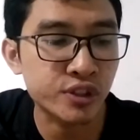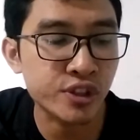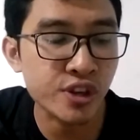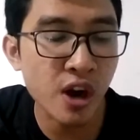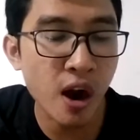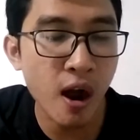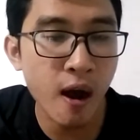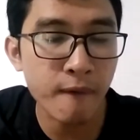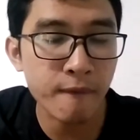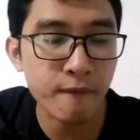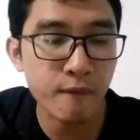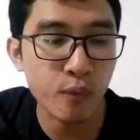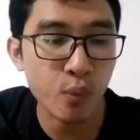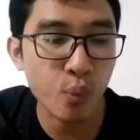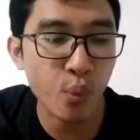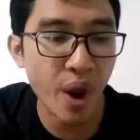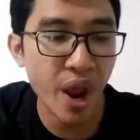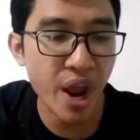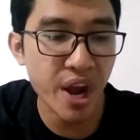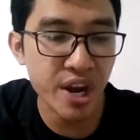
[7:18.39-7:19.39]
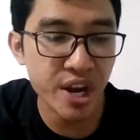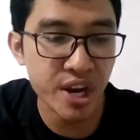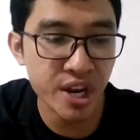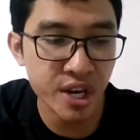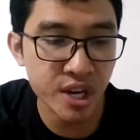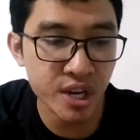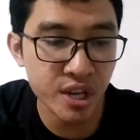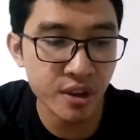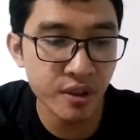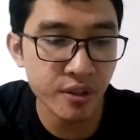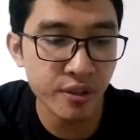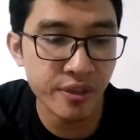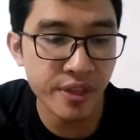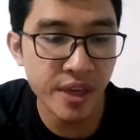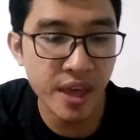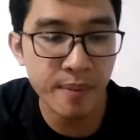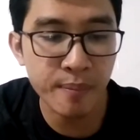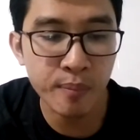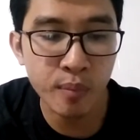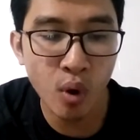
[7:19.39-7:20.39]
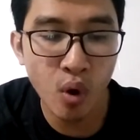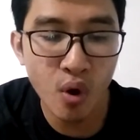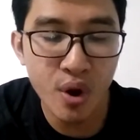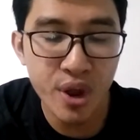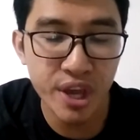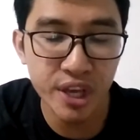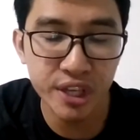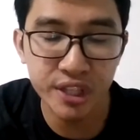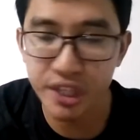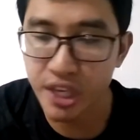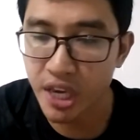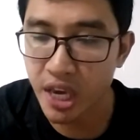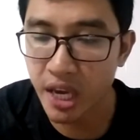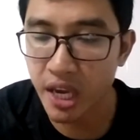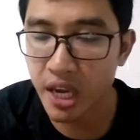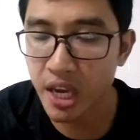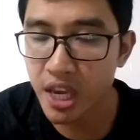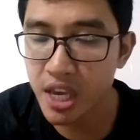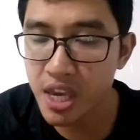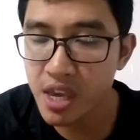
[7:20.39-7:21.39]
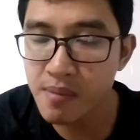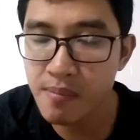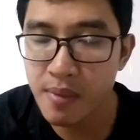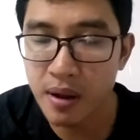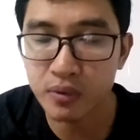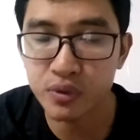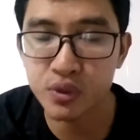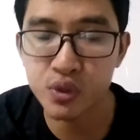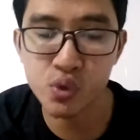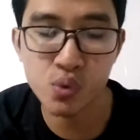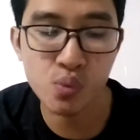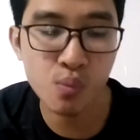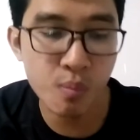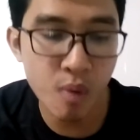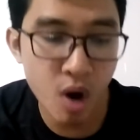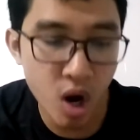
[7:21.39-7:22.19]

drop when the employee check email too